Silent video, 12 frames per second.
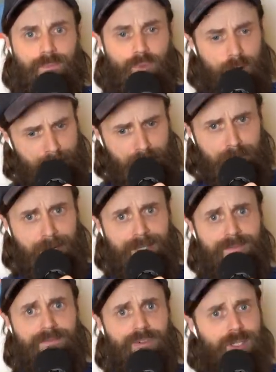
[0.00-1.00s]
Wipe your butt
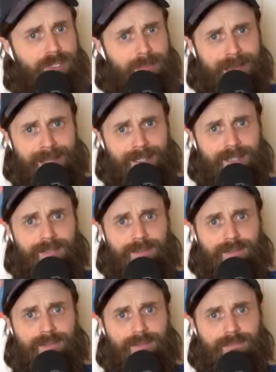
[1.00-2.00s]
front to back.
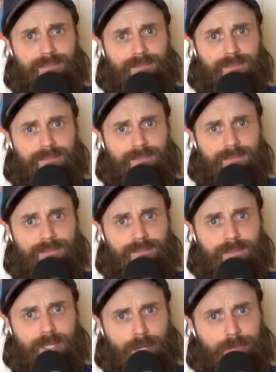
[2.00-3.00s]

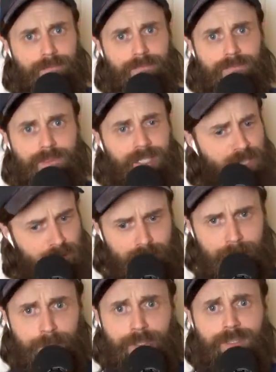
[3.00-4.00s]
You know, clean your
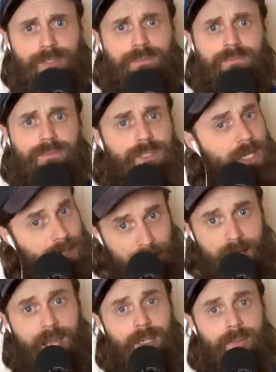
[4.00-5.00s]
nipples. It's like,
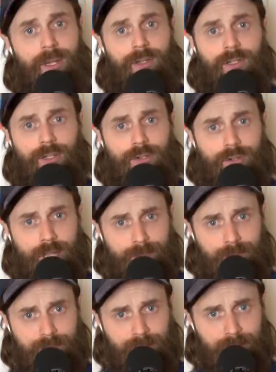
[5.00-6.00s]
yeah, you better clean your
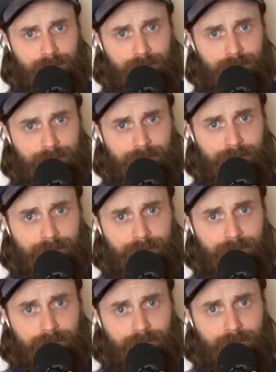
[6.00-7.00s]
nips.
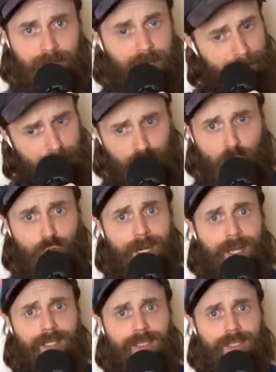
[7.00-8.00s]
Clip your
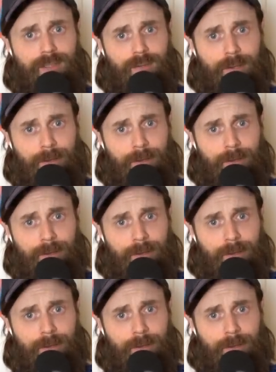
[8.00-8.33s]
toenails.